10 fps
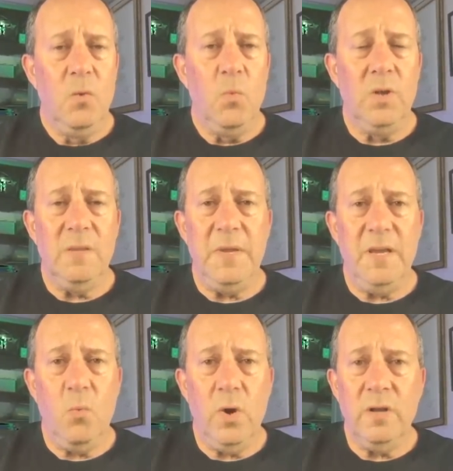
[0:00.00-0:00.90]
Will it be
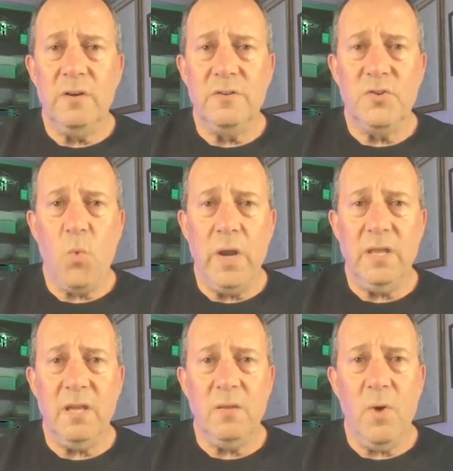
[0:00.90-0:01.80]
a 120
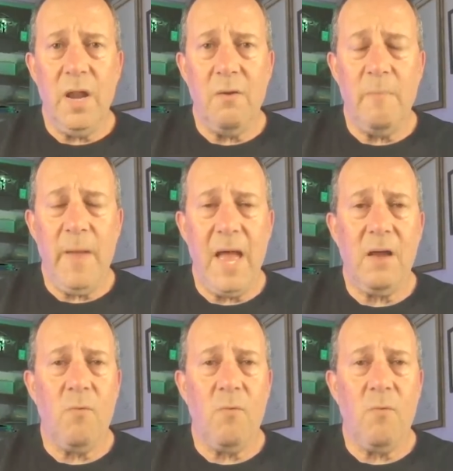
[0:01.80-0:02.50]
kilowatt hour pack,